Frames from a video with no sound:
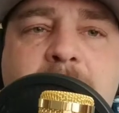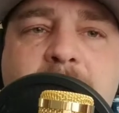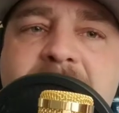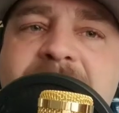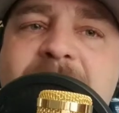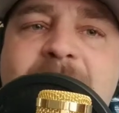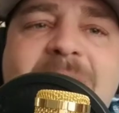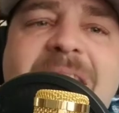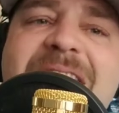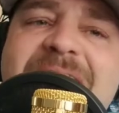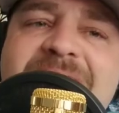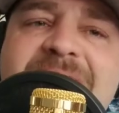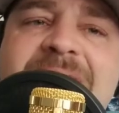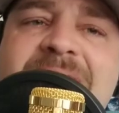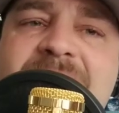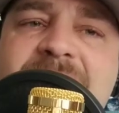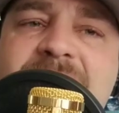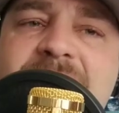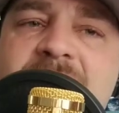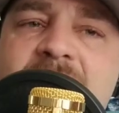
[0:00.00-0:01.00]
But before I get
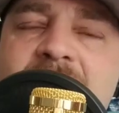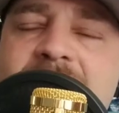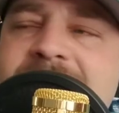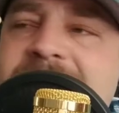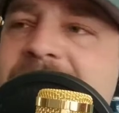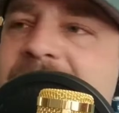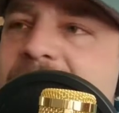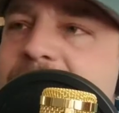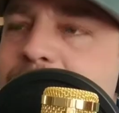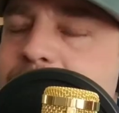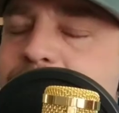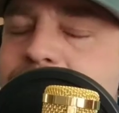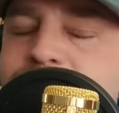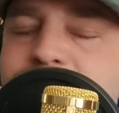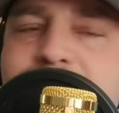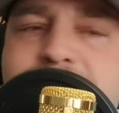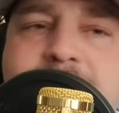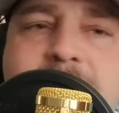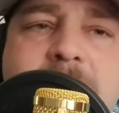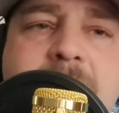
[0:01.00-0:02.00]
into the content,
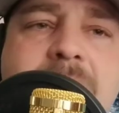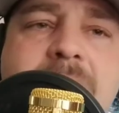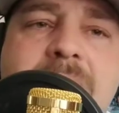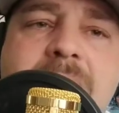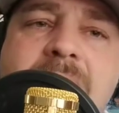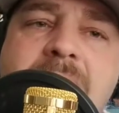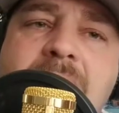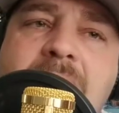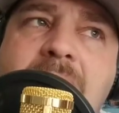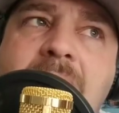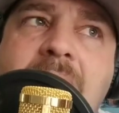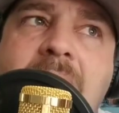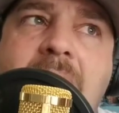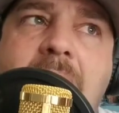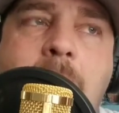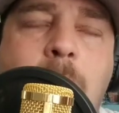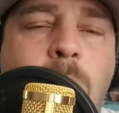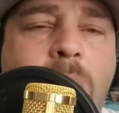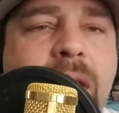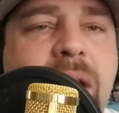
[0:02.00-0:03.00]

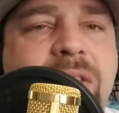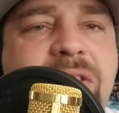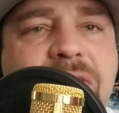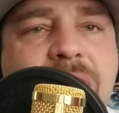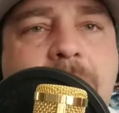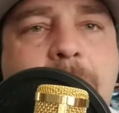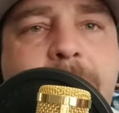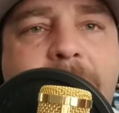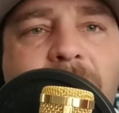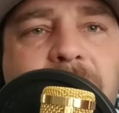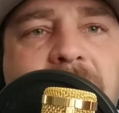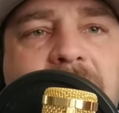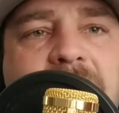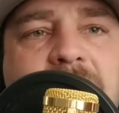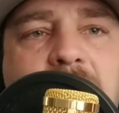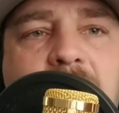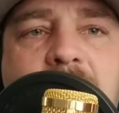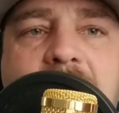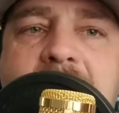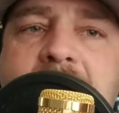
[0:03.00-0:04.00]
I want to stop and
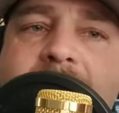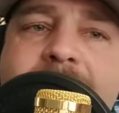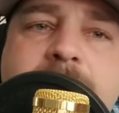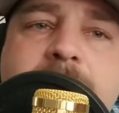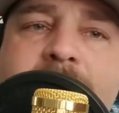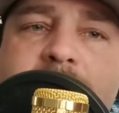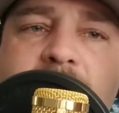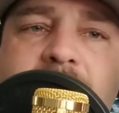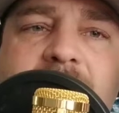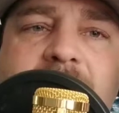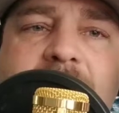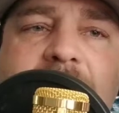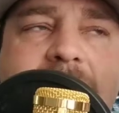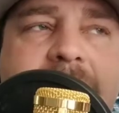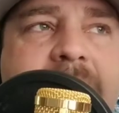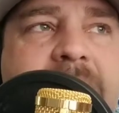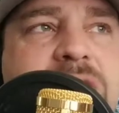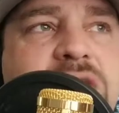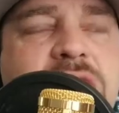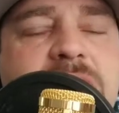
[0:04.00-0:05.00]
thank
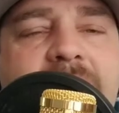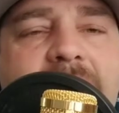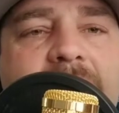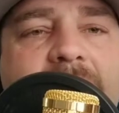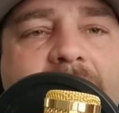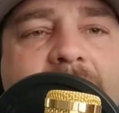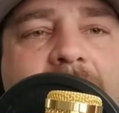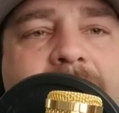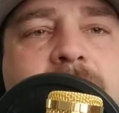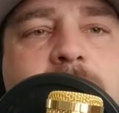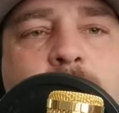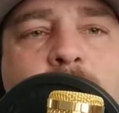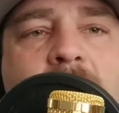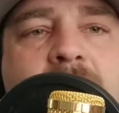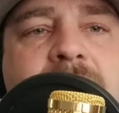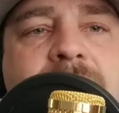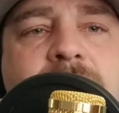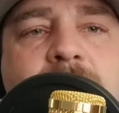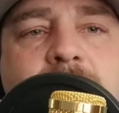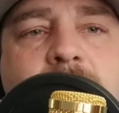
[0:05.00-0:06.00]
each and every
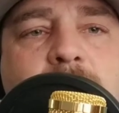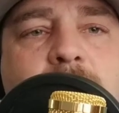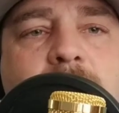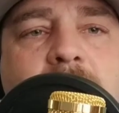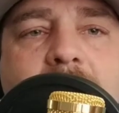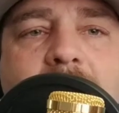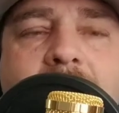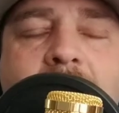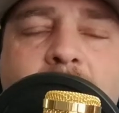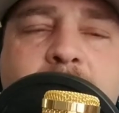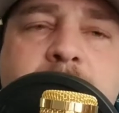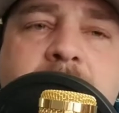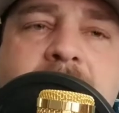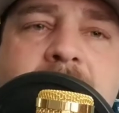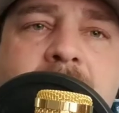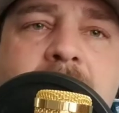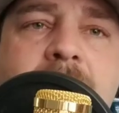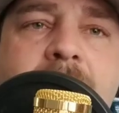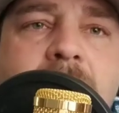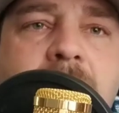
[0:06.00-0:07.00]
one of you out
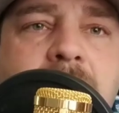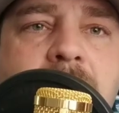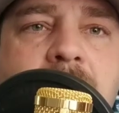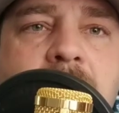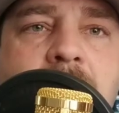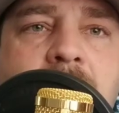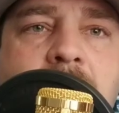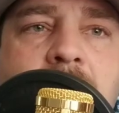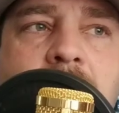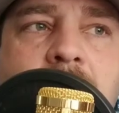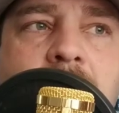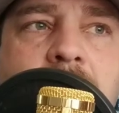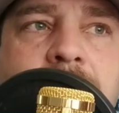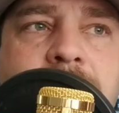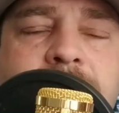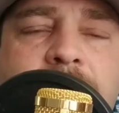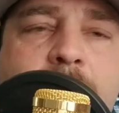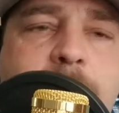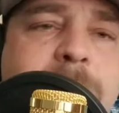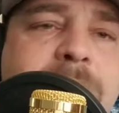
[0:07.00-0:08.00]
there,
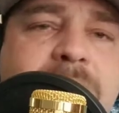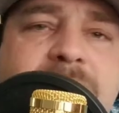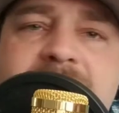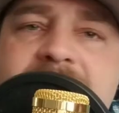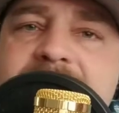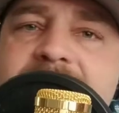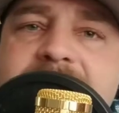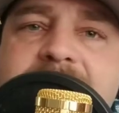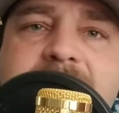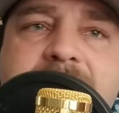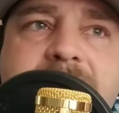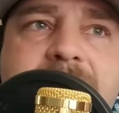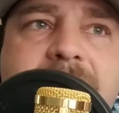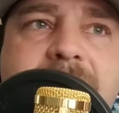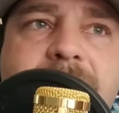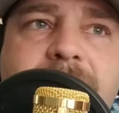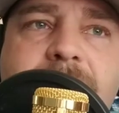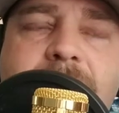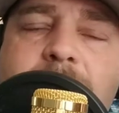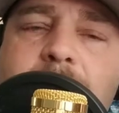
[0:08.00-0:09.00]
Philbillies,
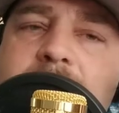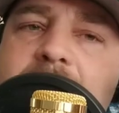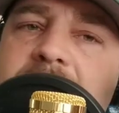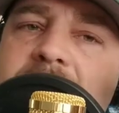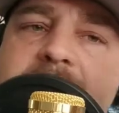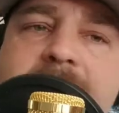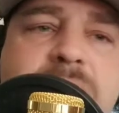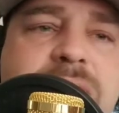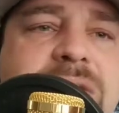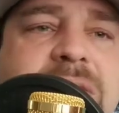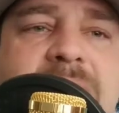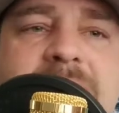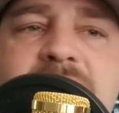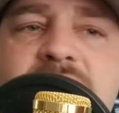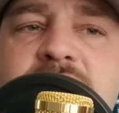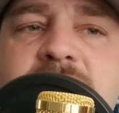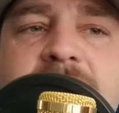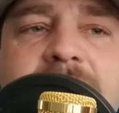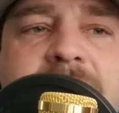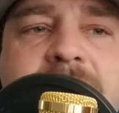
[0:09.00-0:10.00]
Eagles
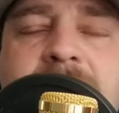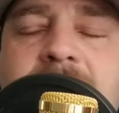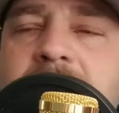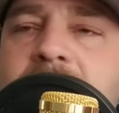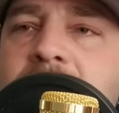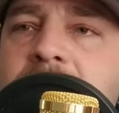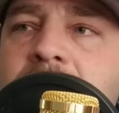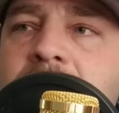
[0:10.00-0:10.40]
Nation,